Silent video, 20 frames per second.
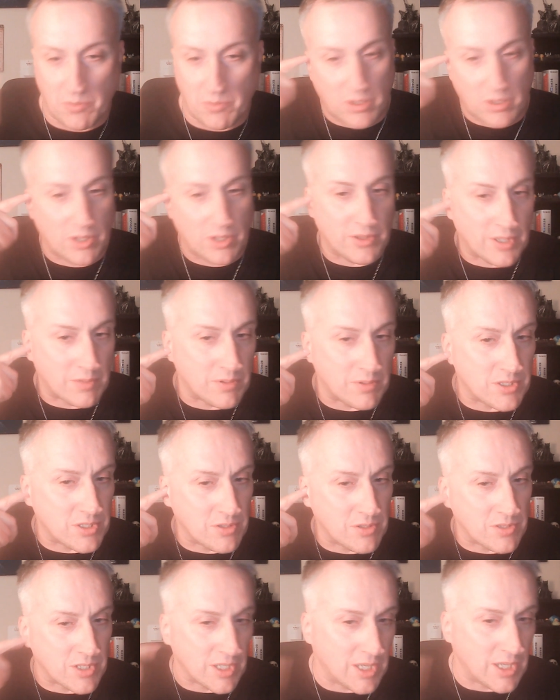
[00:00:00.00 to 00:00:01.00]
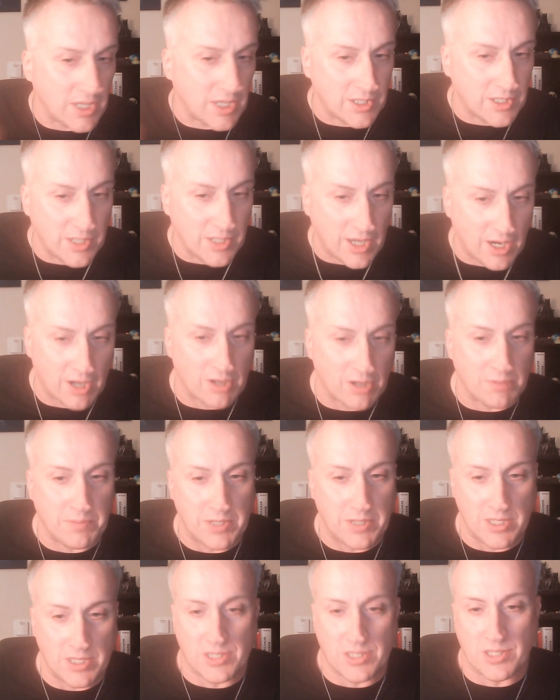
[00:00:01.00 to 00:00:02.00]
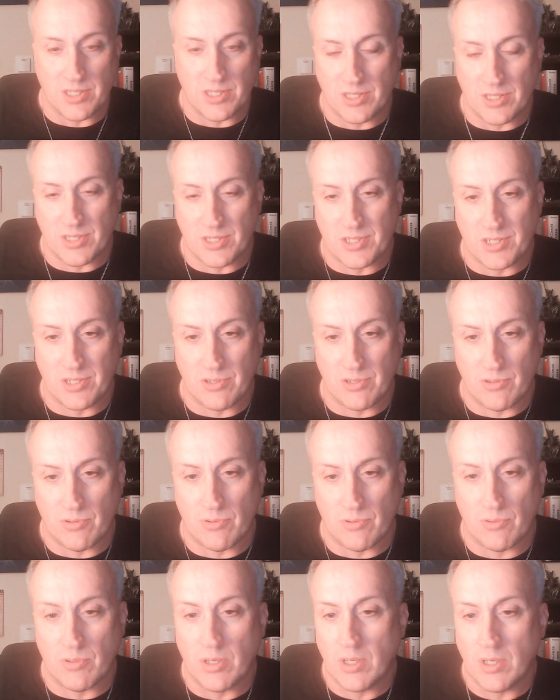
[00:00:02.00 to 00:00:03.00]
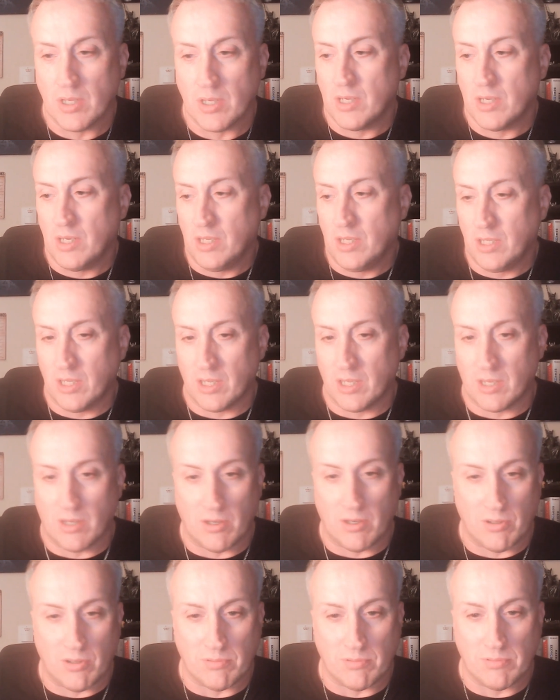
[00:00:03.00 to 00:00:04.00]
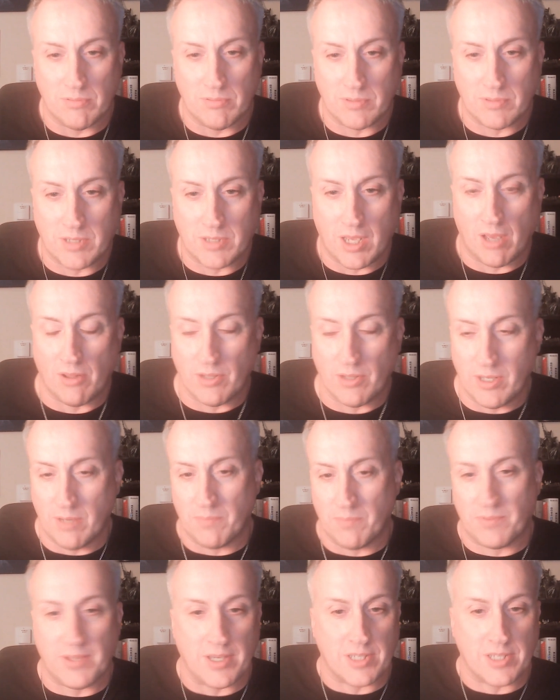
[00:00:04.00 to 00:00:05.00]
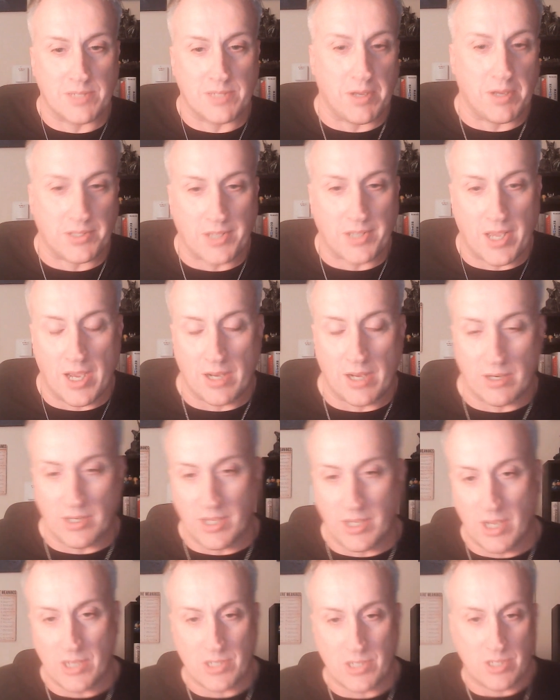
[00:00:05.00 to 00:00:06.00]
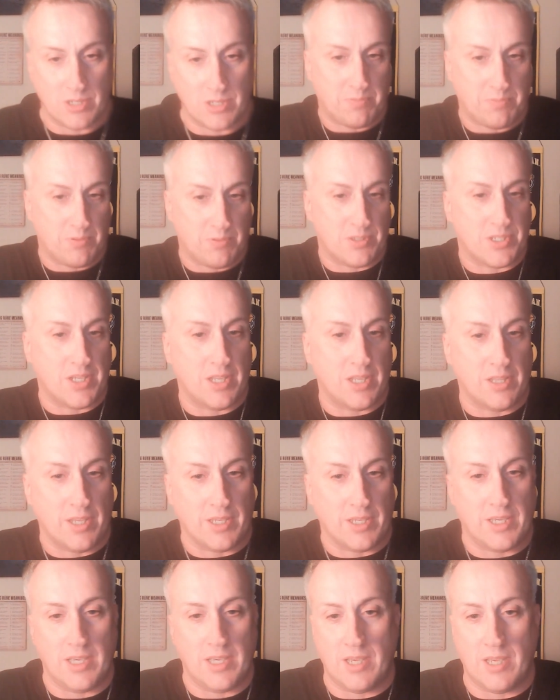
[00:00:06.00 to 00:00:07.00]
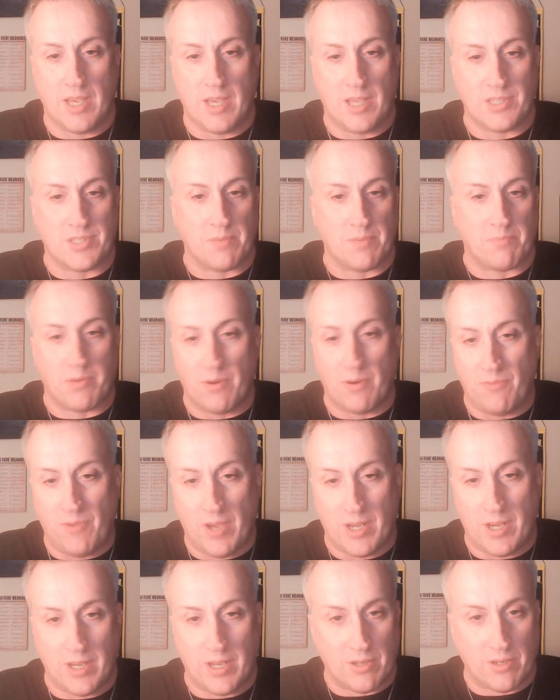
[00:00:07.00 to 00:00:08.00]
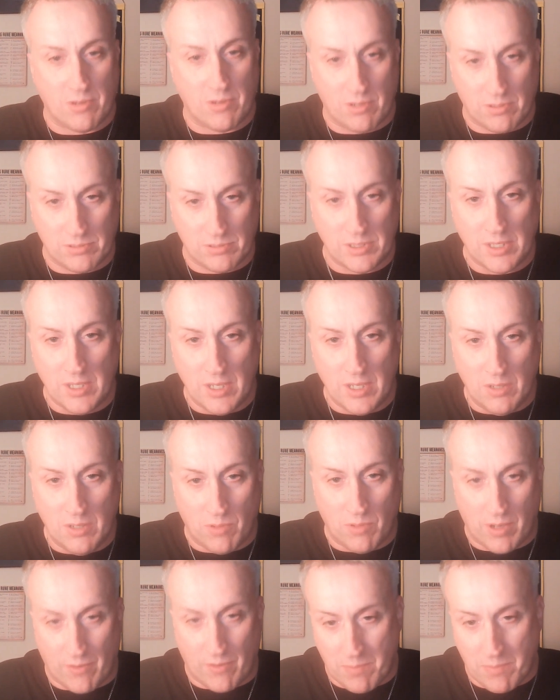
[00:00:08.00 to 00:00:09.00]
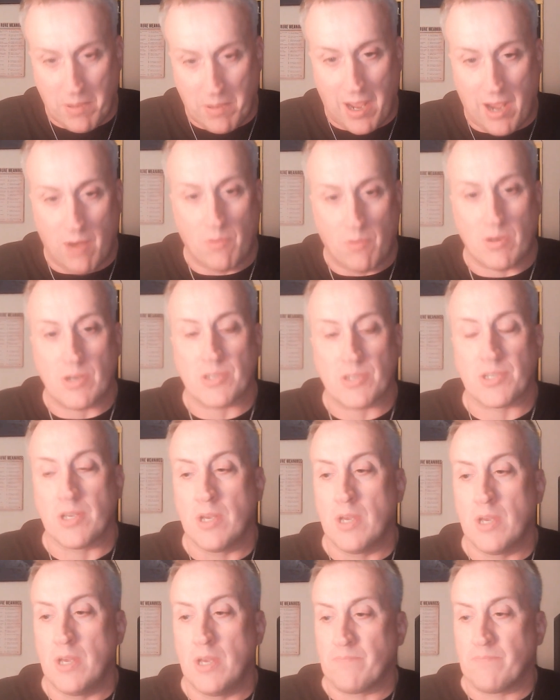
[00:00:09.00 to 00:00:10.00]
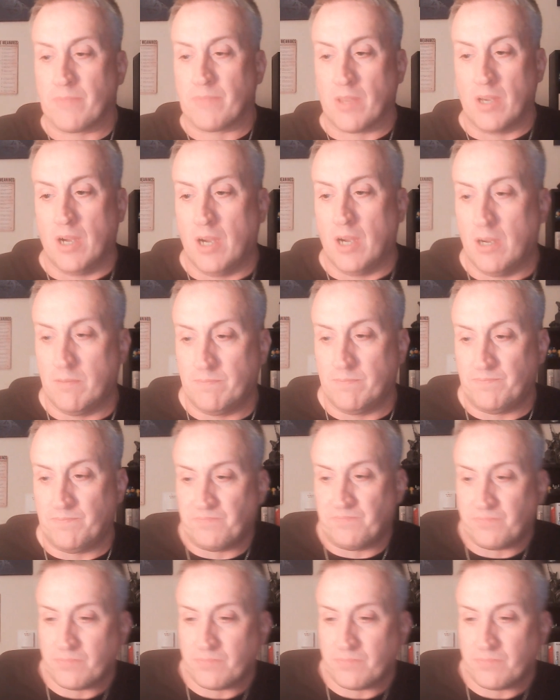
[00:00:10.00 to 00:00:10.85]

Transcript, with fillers: one that was using hidden air pieces to, you know, tell him things about the congregation to present like he had some prophetic or whatever powers. Um,